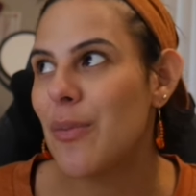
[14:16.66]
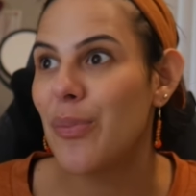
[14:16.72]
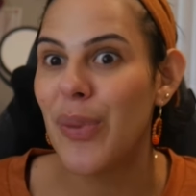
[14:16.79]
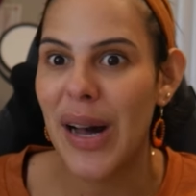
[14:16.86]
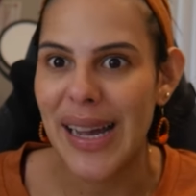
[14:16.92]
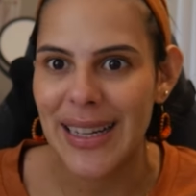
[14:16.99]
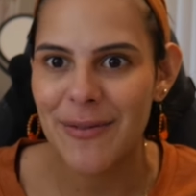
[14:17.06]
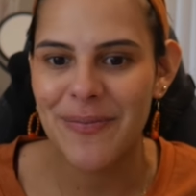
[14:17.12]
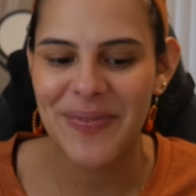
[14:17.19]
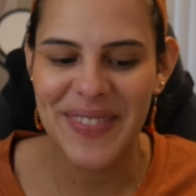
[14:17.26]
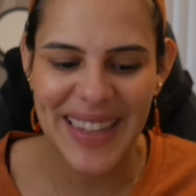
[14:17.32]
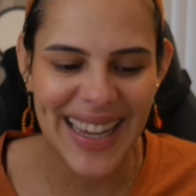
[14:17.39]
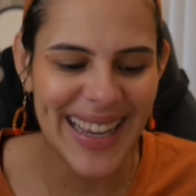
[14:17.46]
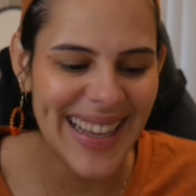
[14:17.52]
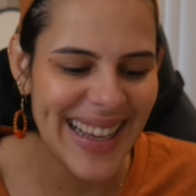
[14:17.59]
but
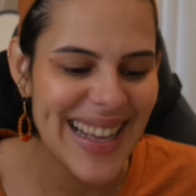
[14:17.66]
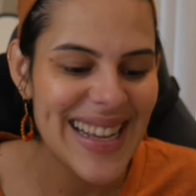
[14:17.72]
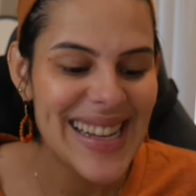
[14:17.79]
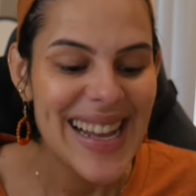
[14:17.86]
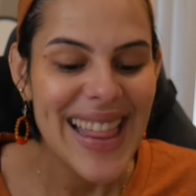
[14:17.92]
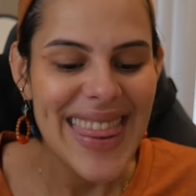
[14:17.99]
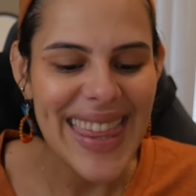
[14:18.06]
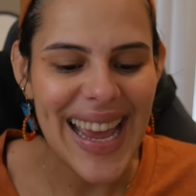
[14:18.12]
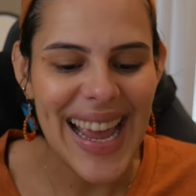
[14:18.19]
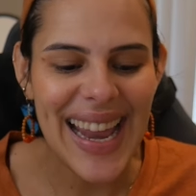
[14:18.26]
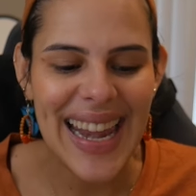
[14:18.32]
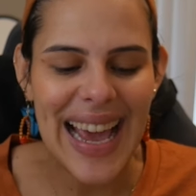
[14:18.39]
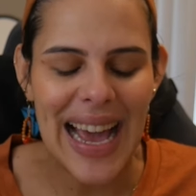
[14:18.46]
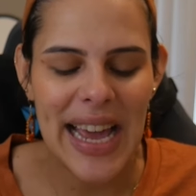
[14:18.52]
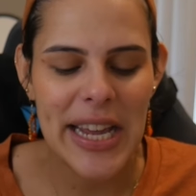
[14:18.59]

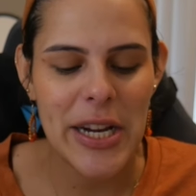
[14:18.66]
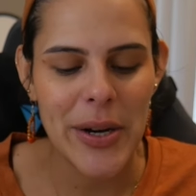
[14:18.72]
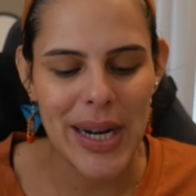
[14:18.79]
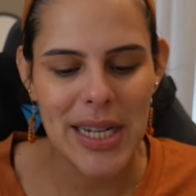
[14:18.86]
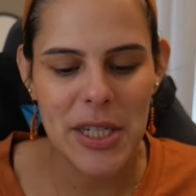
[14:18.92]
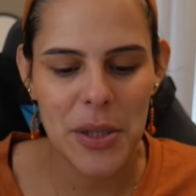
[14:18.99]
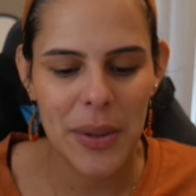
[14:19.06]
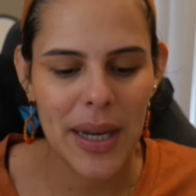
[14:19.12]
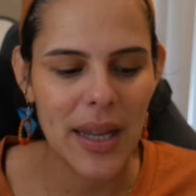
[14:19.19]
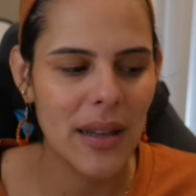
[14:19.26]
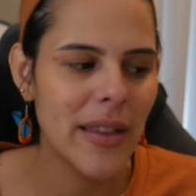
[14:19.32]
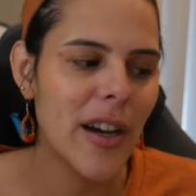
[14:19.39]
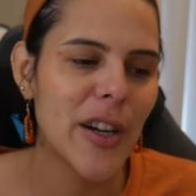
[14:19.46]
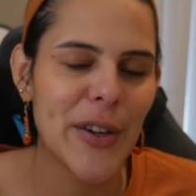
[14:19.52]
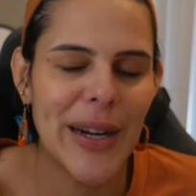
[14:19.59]
then I
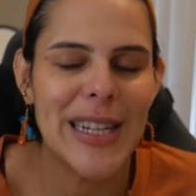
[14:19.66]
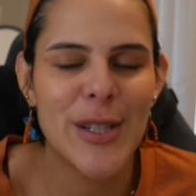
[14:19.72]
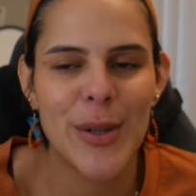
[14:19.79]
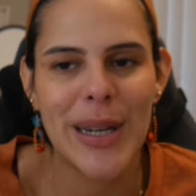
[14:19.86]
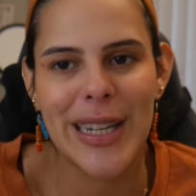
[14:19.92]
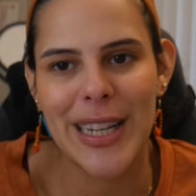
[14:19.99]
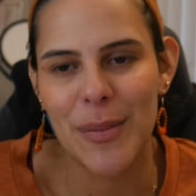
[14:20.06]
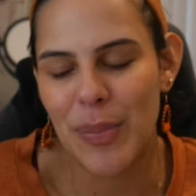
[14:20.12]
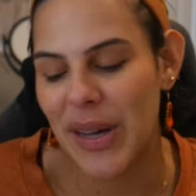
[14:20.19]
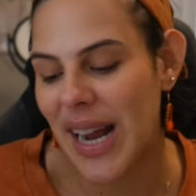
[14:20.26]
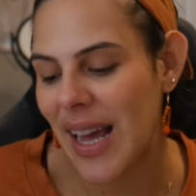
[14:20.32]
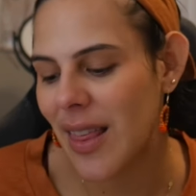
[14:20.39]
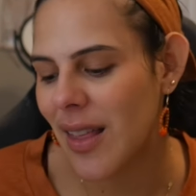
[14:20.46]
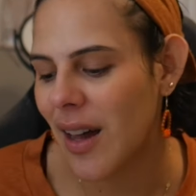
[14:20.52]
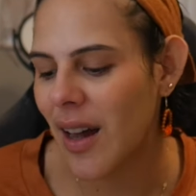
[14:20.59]

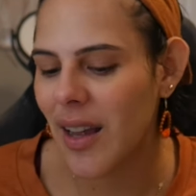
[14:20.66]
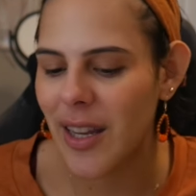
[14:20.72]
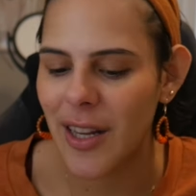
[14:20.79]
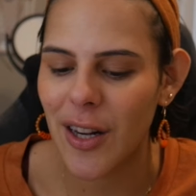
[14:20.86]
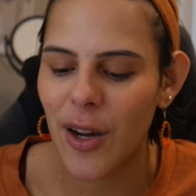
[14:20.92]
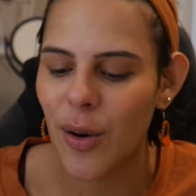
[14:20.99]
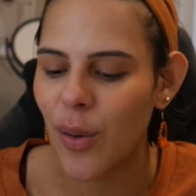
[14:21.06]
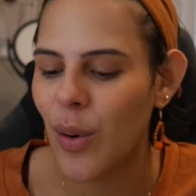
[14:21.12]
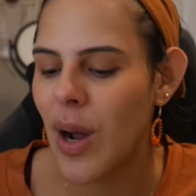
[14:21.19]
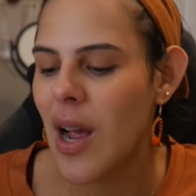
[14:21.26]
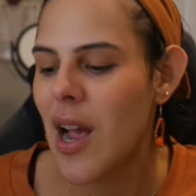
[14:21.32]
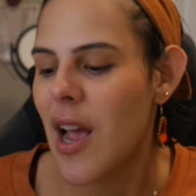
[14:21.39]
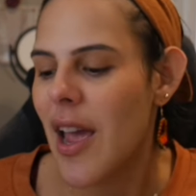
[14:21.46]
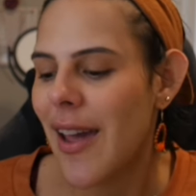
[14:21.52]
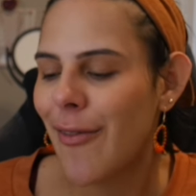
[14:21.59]
I thought, you know,
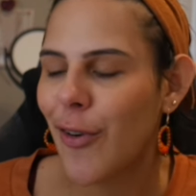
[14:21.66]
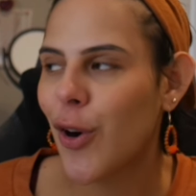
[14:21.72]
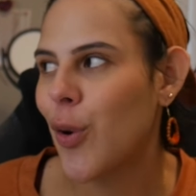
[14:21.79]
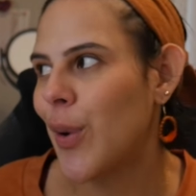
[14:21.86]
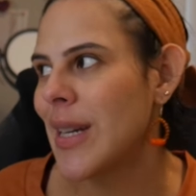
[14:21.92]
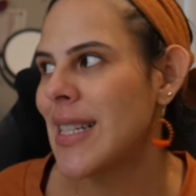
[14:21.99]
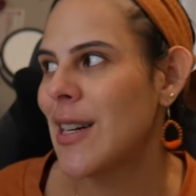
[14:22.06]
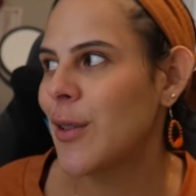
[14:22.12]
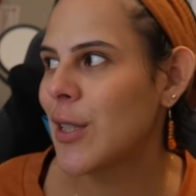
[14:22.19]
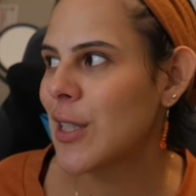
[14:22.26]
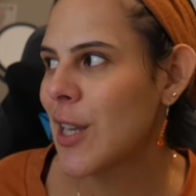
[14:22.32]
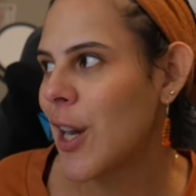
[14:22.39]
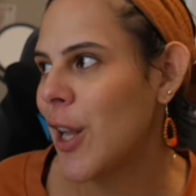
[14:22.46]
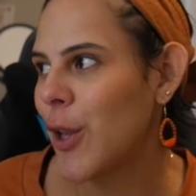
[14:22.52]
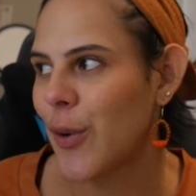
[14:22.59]
if we're going down this
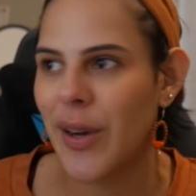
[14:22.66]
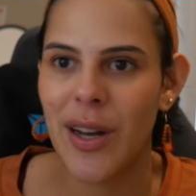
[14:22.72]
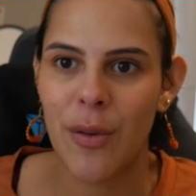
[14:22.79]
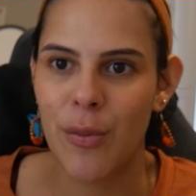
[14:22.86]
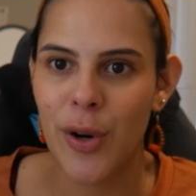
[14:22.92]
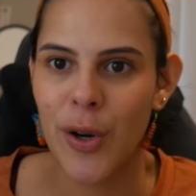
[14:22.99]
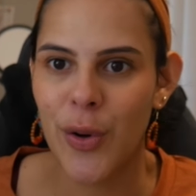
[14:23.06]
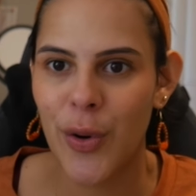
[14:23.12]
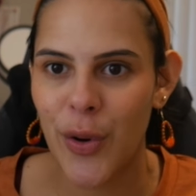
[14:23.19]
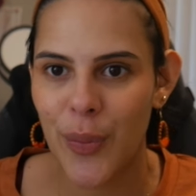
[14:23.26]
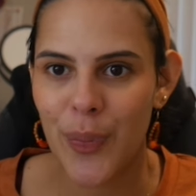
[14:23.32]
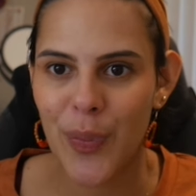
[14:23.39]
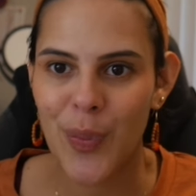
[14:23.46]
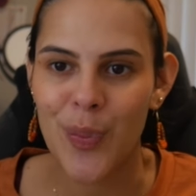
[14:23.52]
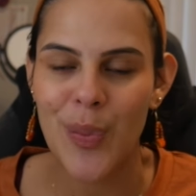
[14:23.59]
coloring road,
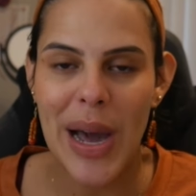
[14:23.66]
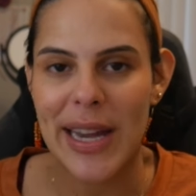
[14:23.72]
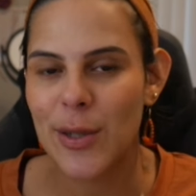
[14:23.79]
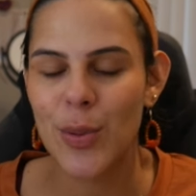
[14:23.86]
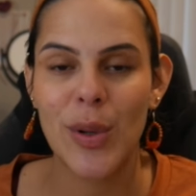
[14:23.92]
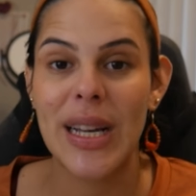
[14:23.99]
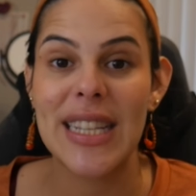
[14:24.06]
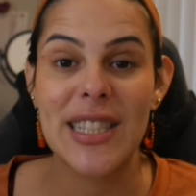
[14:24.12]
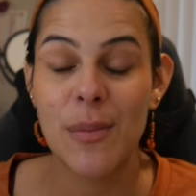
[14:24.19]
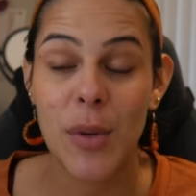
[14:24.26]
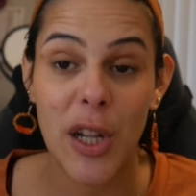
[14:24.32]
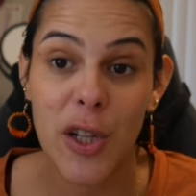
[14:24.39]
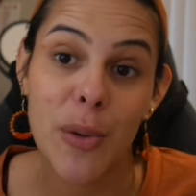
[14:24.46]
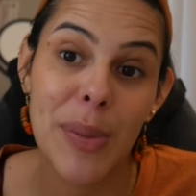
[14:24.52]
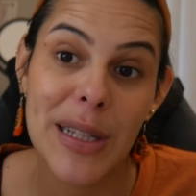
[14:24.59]
might as well get some
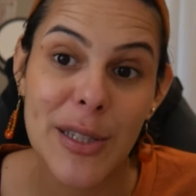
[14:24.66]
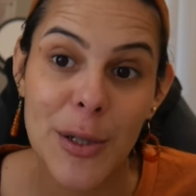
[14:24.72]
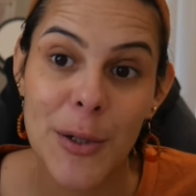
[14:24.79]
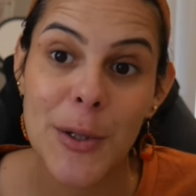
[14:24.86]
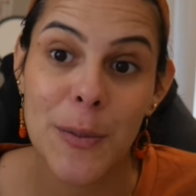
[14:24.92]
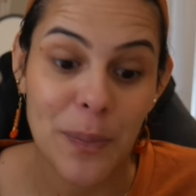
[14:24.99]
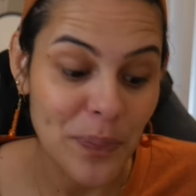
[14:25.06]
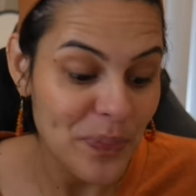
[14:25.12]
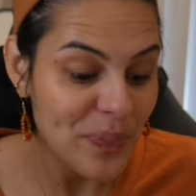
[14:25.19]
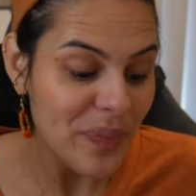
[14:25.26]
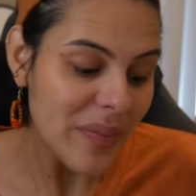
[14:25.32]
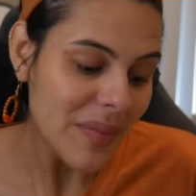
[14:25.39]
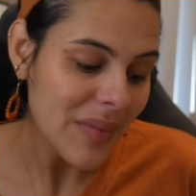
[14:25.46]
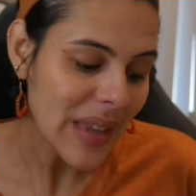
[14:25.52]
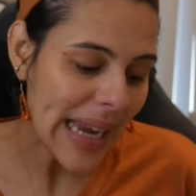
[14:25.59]
color pencils.
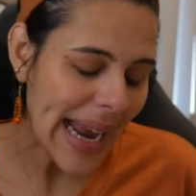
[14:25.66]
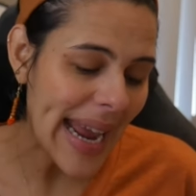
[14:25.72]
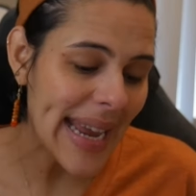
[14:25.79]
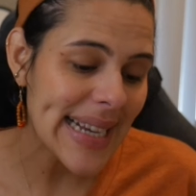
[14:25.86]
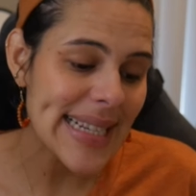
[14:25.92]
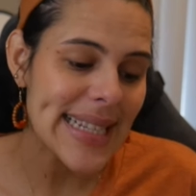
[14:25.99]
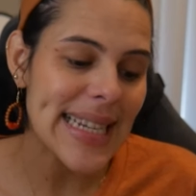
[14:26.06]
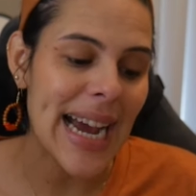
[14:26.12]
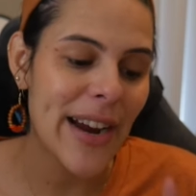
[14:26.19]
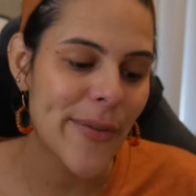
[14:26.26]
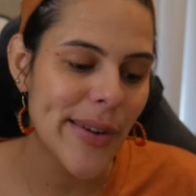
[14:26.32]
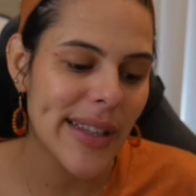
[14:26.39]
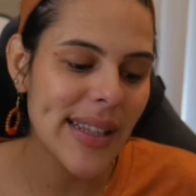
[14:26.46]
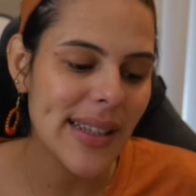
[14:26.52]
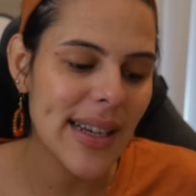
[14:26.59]
And I
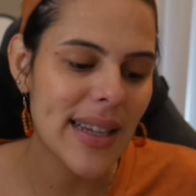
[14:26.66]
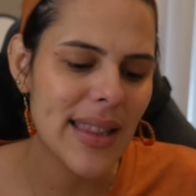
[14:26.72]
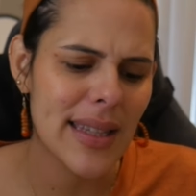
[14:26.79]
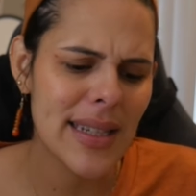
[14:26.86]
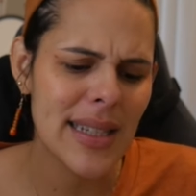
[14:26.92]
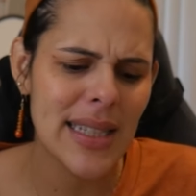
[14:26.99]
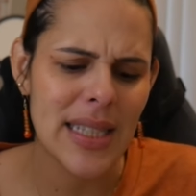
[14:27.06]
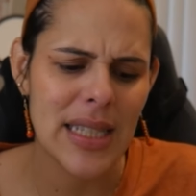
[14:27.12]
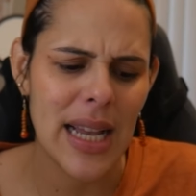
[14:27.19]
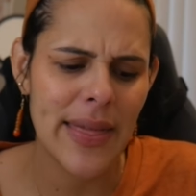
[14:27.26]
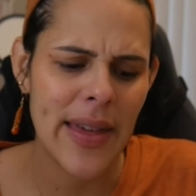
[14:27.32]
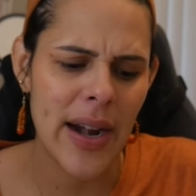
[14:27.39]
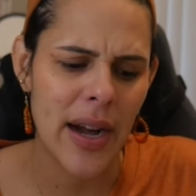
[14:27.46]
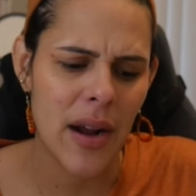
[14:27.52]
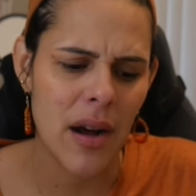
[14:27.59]
really like these
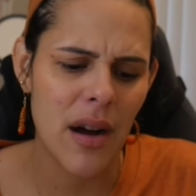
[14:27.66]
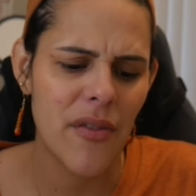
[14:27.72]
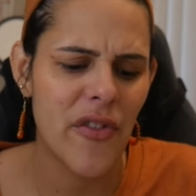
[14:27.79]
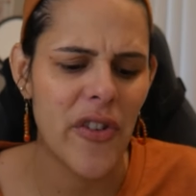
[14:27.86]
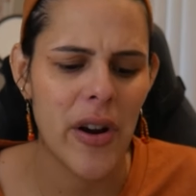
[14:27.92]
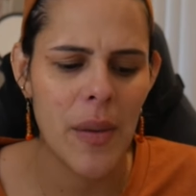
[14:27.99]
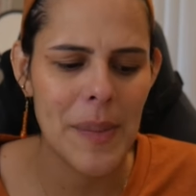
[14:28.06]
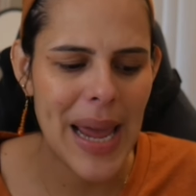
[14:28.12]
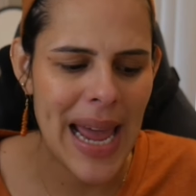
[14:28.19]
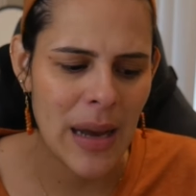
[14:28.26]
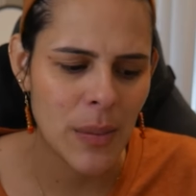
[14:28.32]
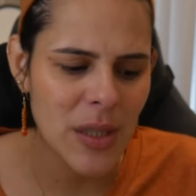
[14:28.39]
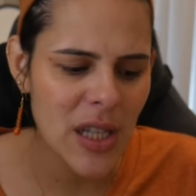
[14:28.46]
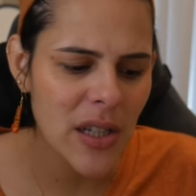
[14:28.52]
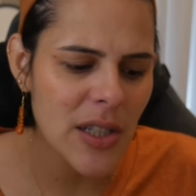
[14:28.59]
that I got from
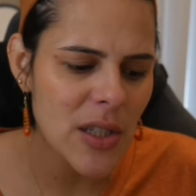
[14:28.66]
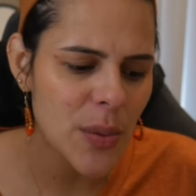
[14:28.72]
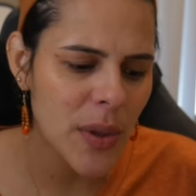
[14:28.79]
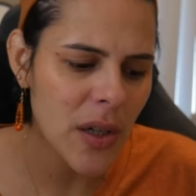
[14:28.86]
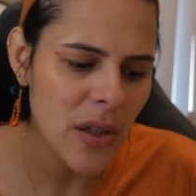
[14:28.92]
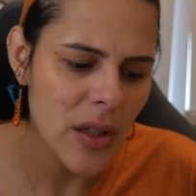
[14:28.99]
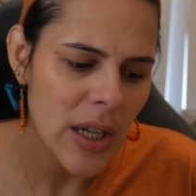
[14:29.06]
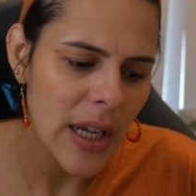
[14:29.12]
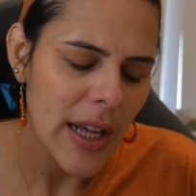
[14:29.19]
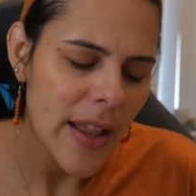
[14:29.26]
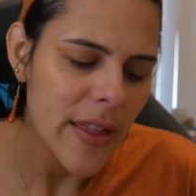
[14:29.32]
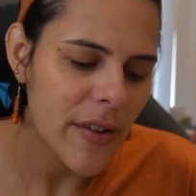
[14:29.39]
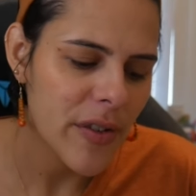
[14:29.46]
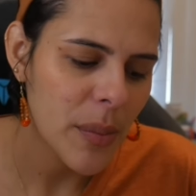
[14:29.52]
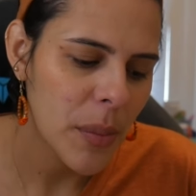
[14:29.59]
Amazon as well.
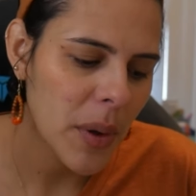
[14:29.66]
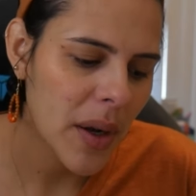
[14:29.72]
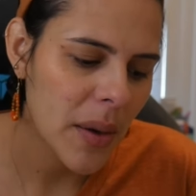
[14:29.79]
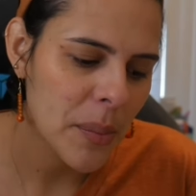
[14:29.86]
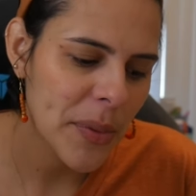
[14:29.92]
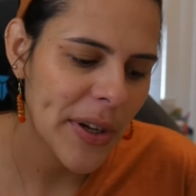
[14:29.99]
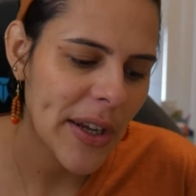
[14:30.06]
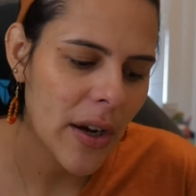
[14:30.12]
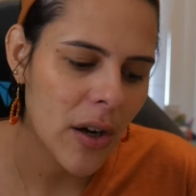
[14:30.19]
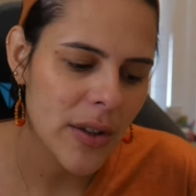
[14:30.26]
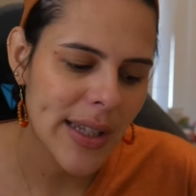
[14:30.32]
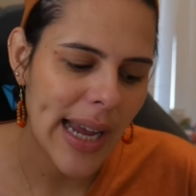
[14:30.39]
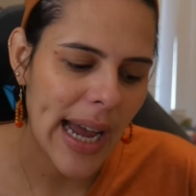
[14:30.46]
They're from a company called